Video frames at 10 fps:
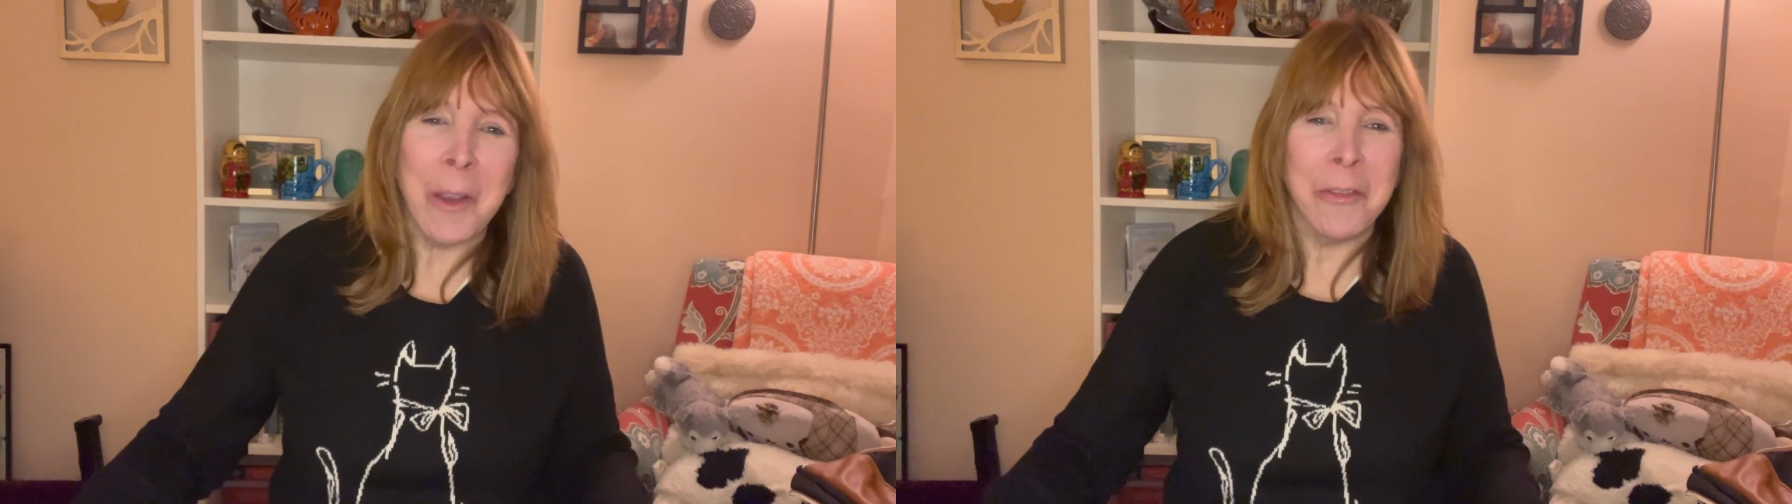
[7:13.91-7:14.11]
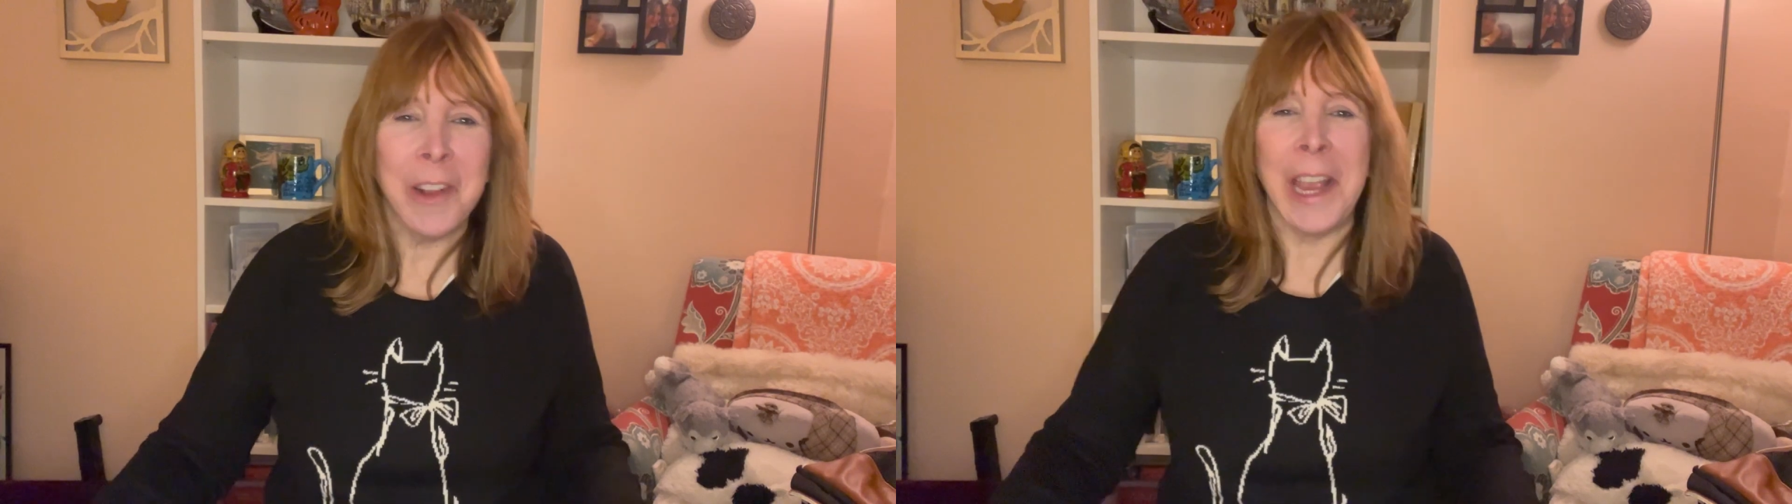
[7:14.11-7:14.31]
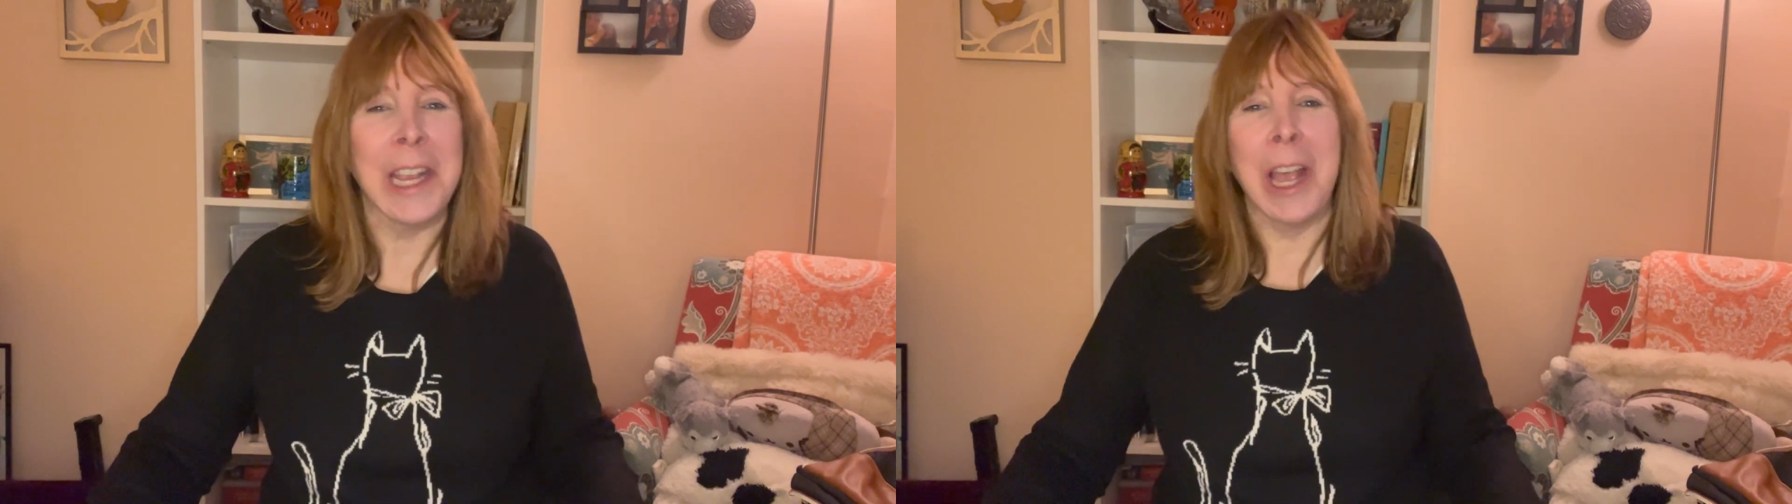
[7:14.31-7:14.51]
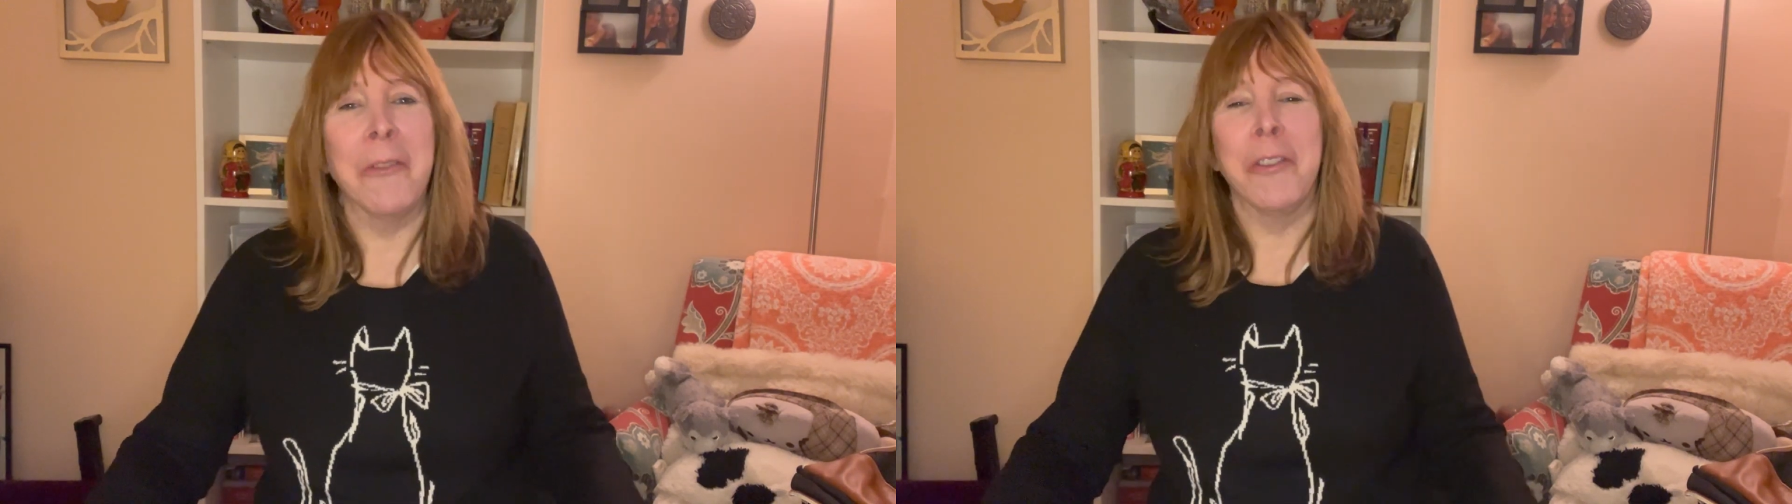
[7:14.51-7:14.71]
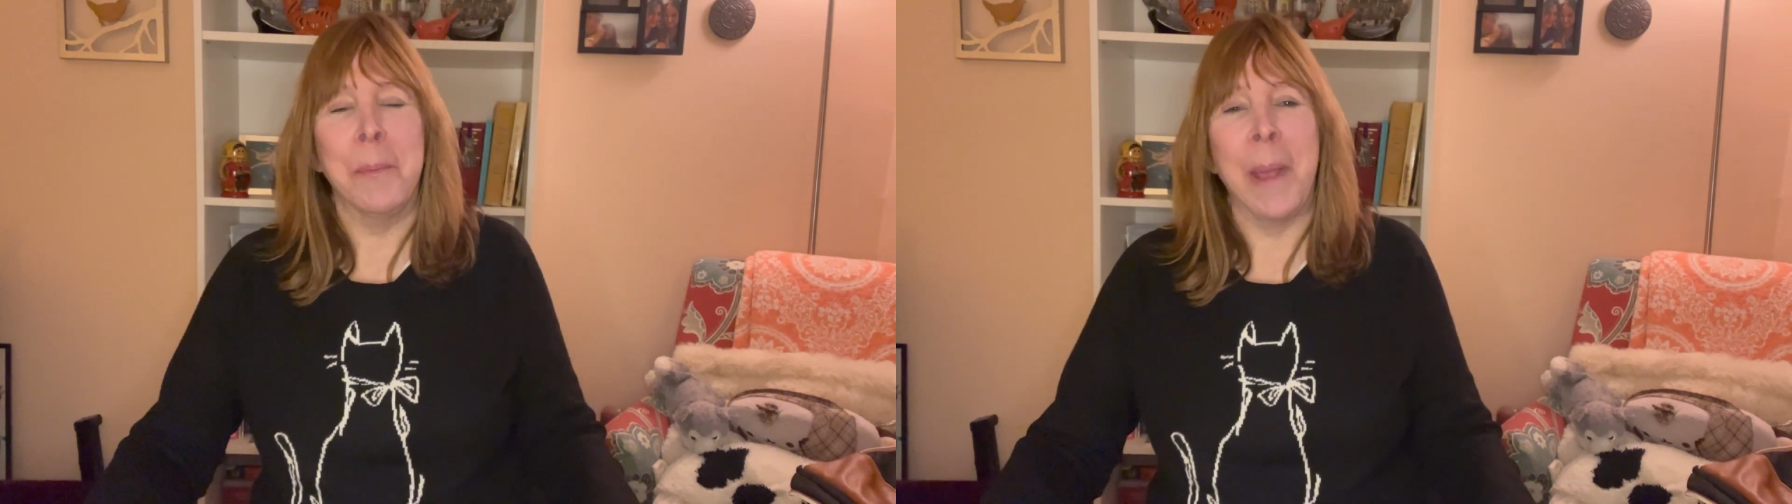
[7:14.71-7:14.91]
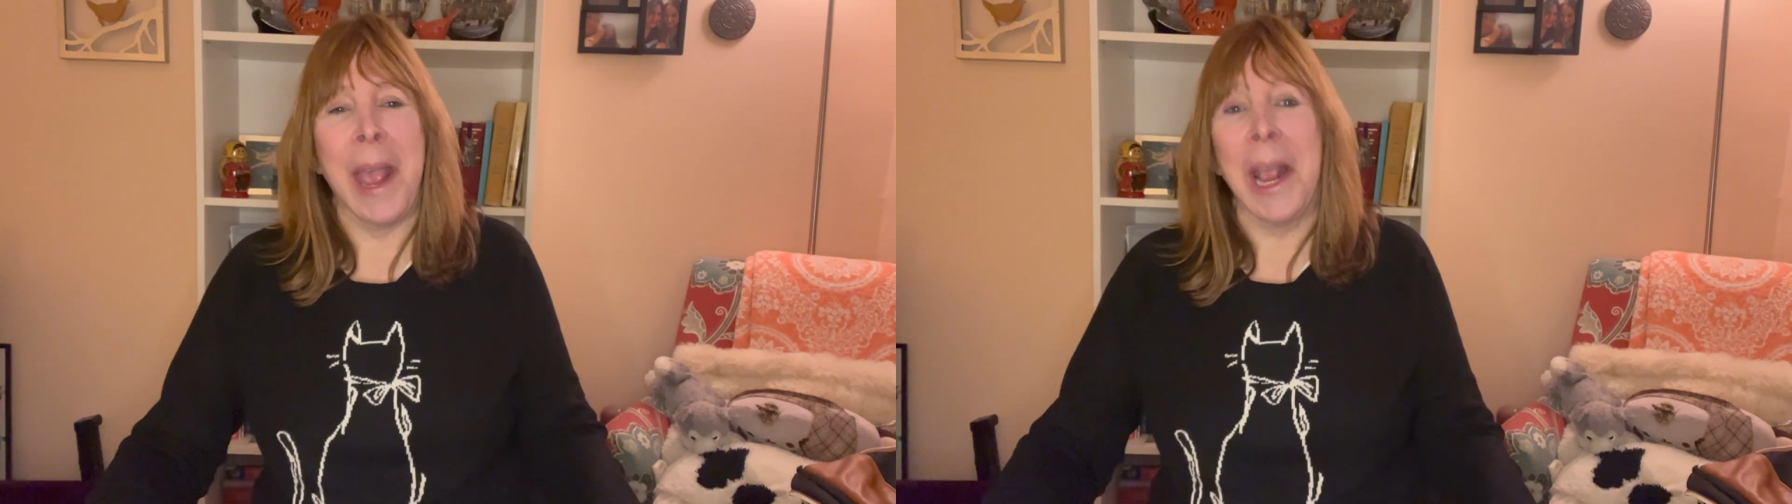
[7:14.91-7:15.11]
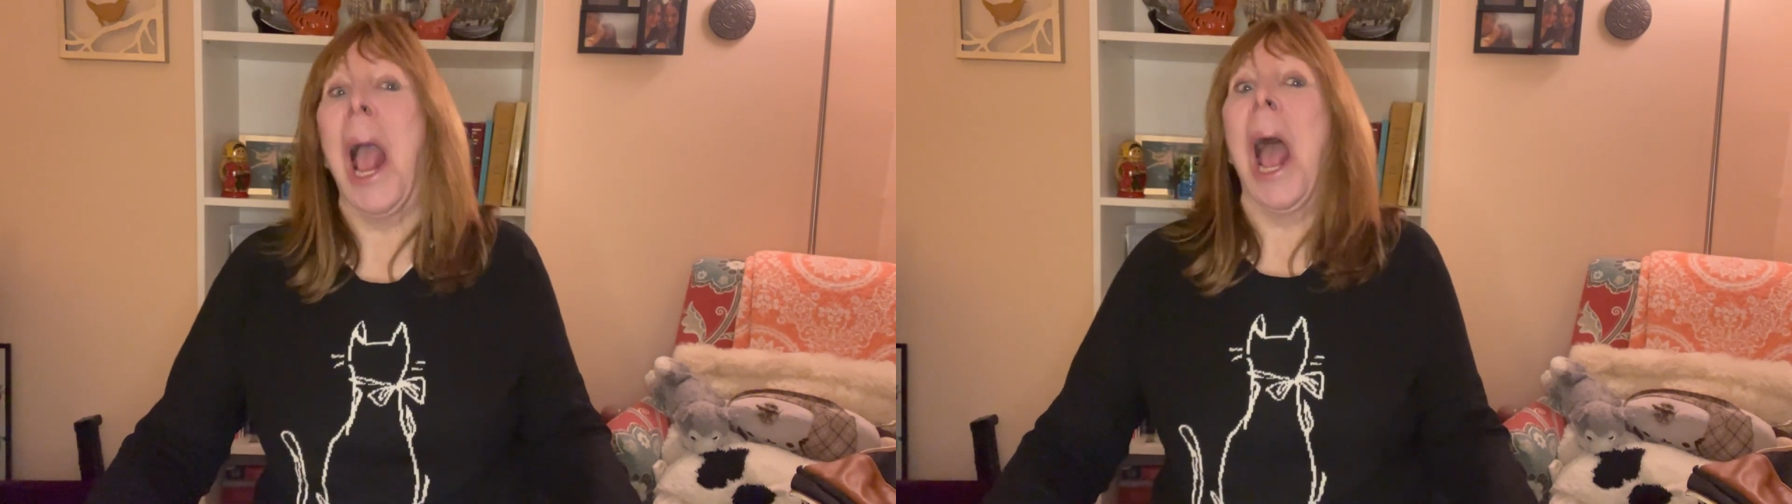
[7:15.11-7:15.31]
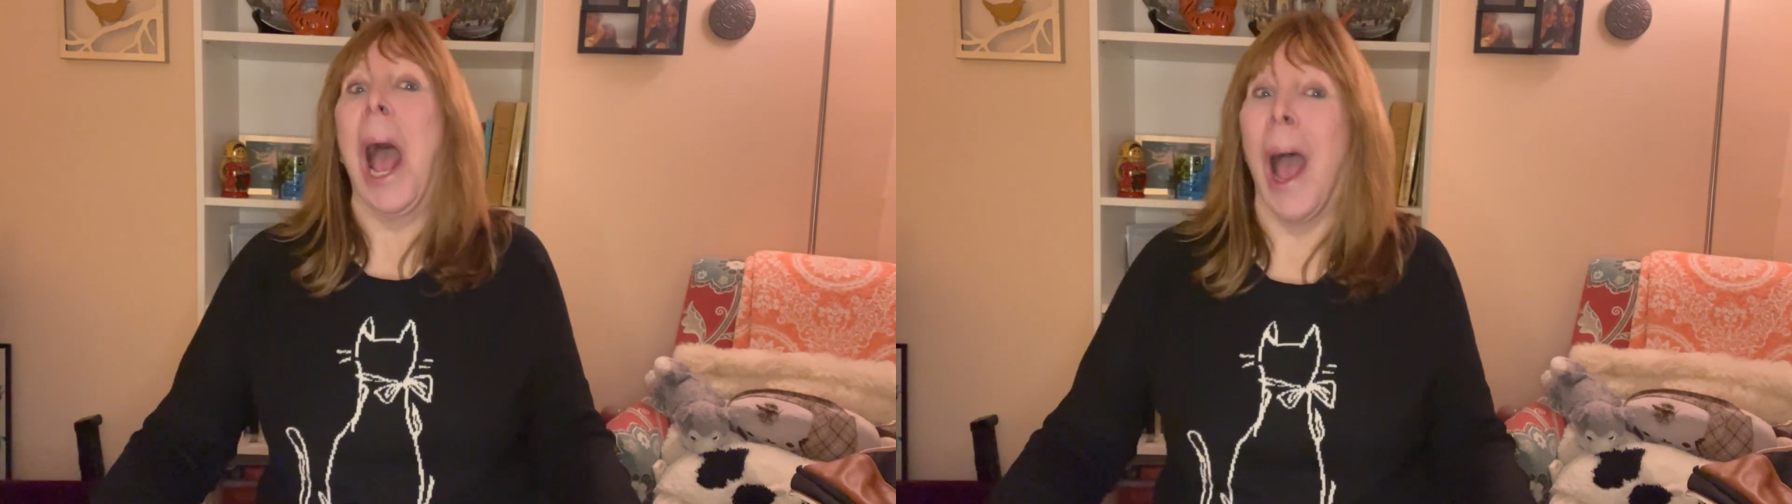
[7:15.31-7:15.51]
flight comfort bag,
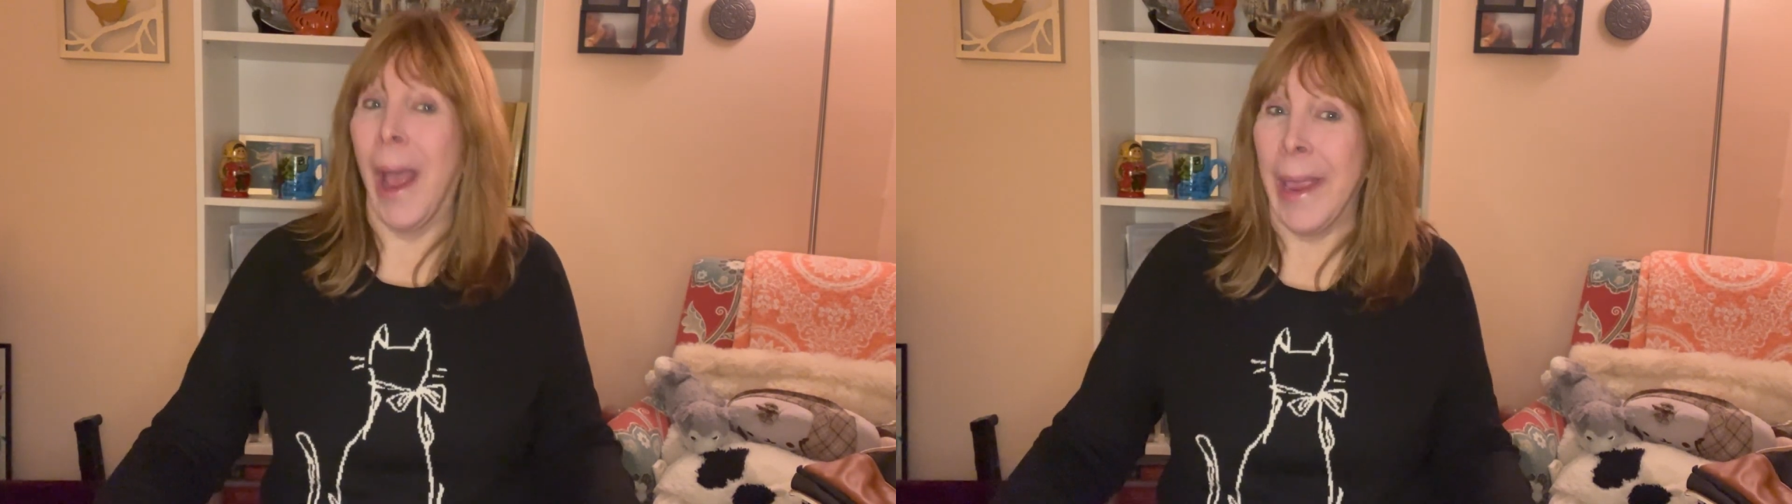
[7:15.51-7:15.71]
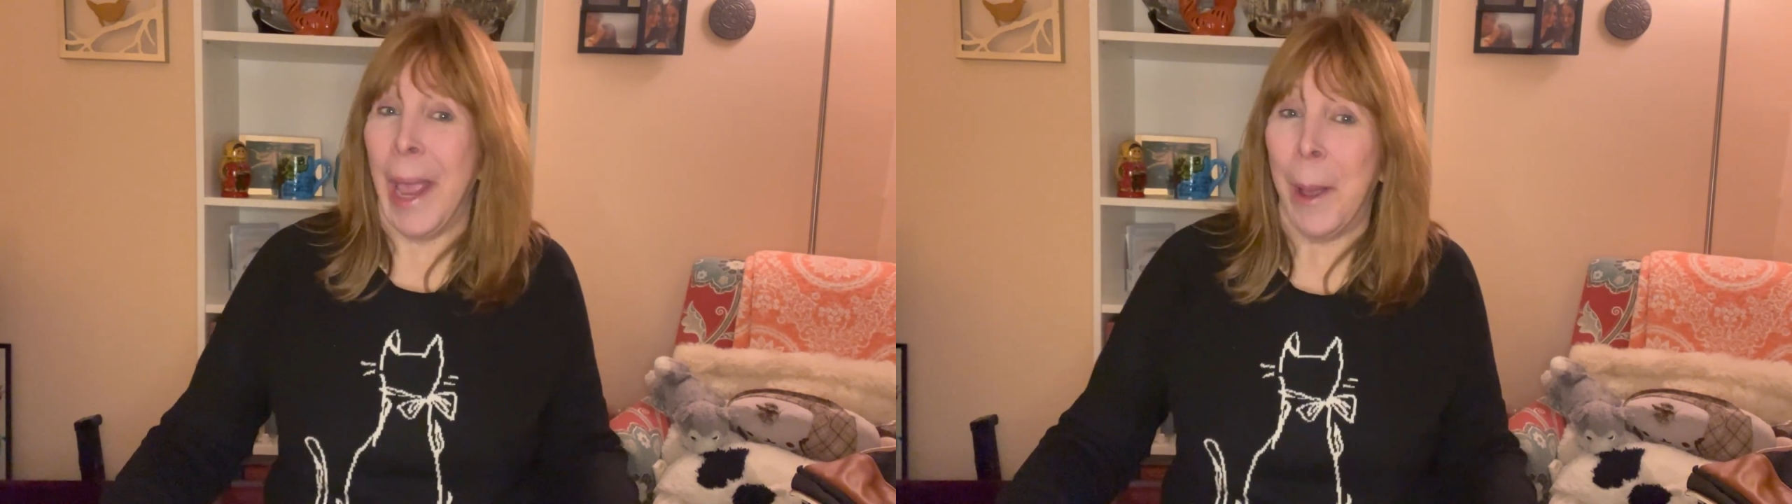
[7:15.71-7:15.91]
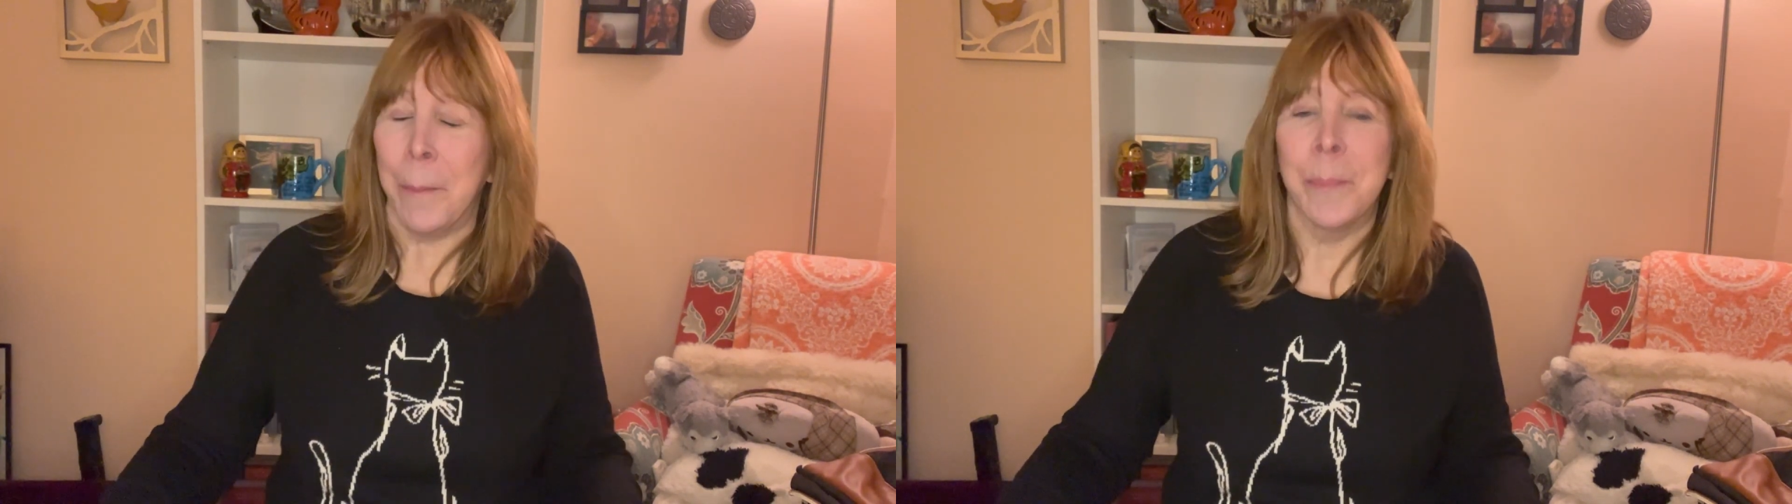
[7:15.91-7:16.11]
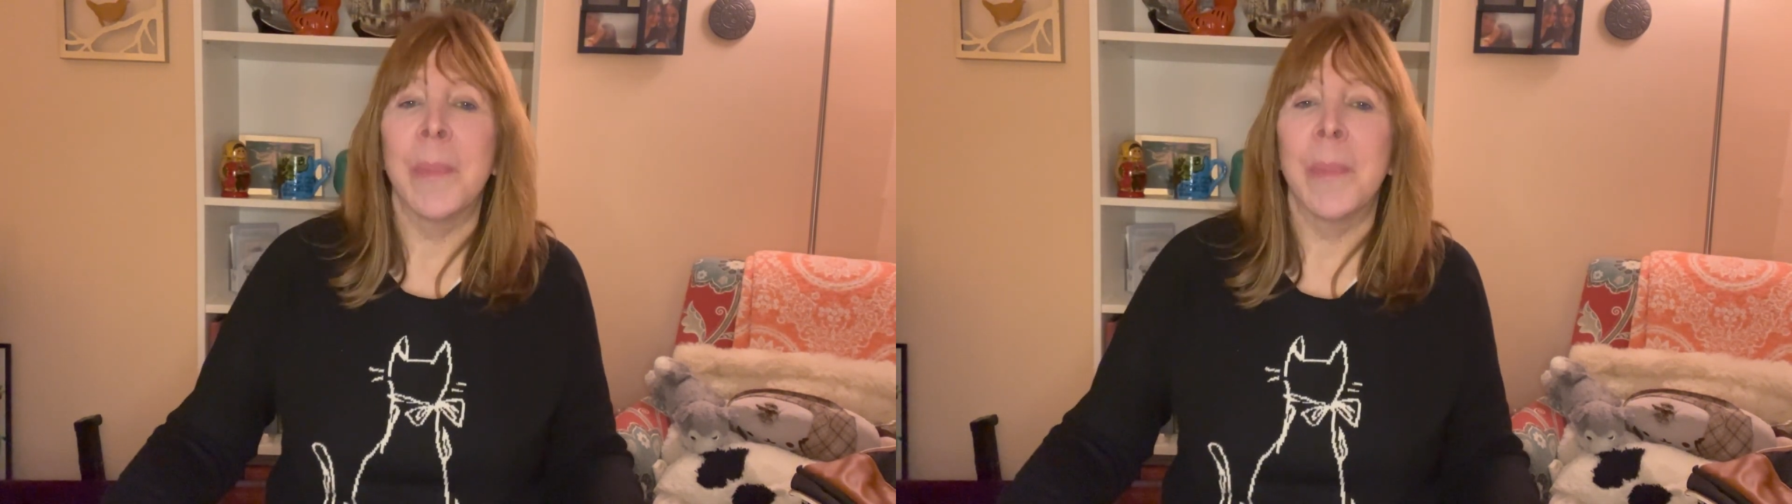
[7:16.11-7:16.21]
I am.